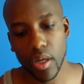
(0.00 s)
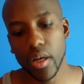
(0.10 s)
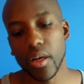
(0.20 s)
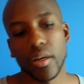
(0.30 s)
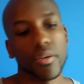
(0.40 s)

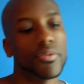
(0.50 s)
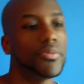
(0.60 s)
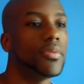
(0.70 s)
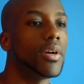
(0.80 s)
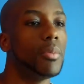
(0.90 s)
of
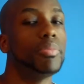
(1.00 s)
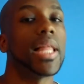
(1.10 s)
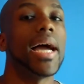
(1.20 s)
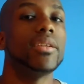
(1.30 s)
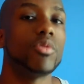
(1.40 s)
a
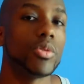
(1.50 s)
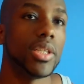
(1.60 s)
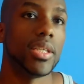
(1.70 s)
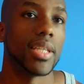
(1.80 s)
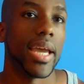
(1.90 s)
blind
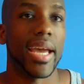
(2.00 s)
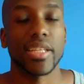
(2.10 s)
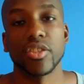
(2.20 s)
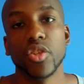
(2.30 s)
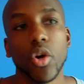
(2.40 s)
routine that
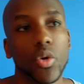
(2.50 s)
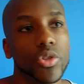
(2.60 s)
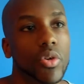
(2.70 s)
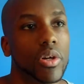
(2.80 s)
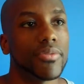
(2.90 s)
has no
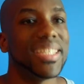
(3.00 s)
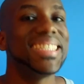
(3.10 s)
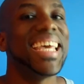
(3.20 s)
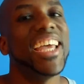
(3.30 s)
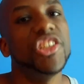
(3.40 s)
sort of
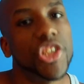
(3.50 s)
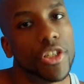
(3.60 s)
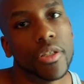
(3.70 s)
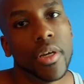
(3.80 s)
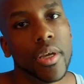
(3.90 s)

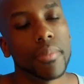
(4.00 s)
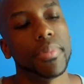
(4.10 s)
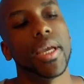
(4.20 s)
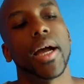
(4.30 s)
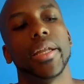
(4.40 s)
intention
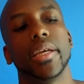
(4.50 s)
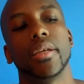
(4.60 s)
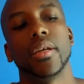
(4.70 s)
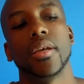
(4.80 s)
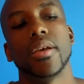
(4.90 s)
behind it.
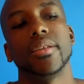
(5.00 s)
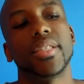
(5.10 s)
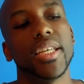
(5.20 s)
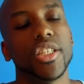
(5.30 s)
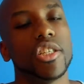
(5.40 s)

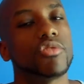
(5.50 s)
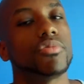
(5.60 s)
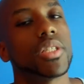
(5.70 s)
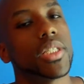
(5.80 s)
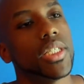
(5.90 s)
Intention is
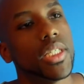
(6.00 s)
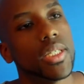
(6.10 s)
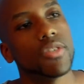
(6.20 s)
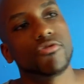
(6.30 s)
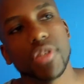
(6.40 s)
really,
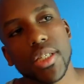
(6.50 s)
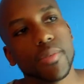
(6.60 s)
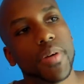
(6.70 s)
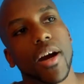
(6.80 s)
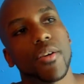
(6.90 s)

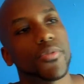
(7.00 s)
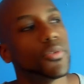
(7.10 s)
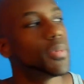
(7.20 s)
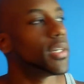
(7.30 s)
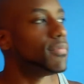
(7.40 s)
really
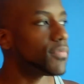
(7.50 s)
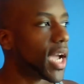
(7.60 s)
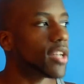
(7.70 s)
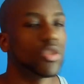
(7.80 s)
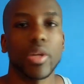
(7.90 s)
powerful, but
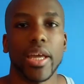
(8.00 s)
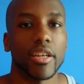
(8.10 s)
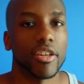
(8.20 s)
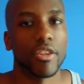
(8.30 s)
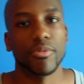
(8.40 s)
I'll do that
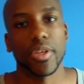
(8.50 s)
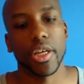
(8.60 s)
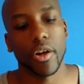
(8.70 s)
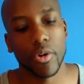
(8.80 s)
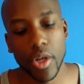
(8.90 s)
in another
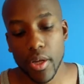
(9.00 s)
video.